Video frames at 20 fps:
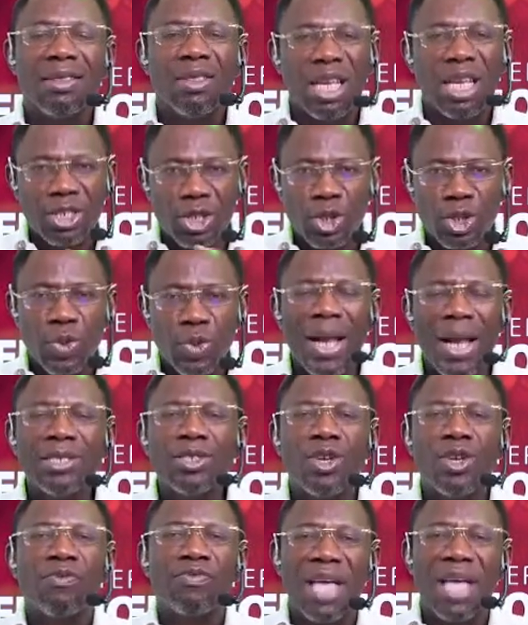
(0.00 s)
the
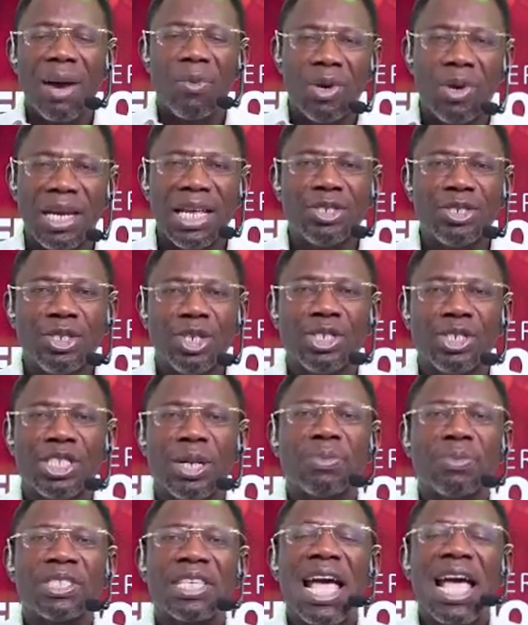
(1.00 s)
strength of their
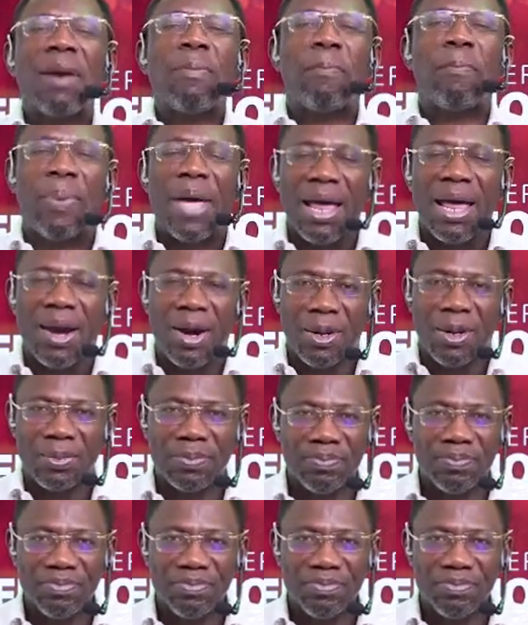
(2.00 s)
relationships get better.